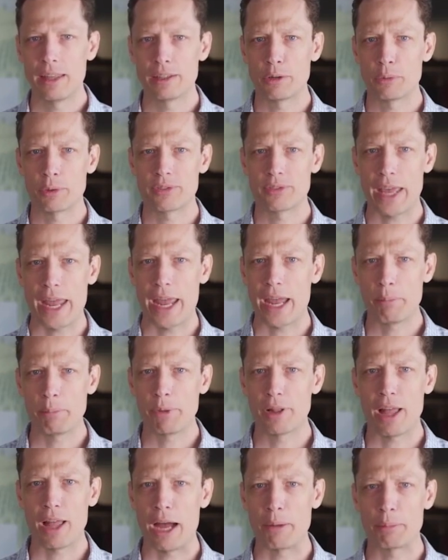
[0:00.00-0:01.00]
and there was
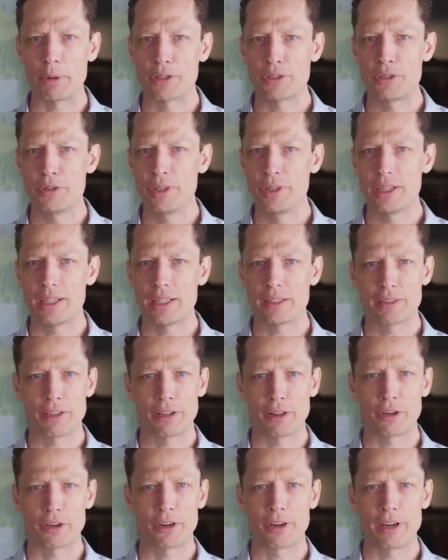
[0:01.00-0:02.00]
ample opportunity
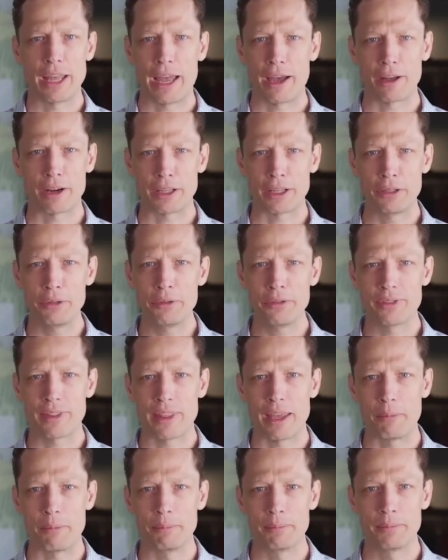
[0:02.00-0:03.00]
to learn how to
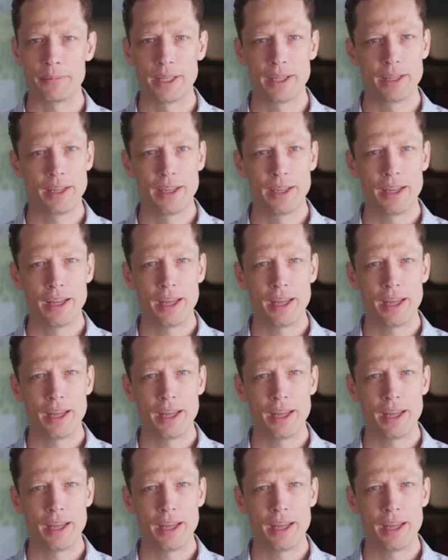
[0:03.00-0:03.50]
use them.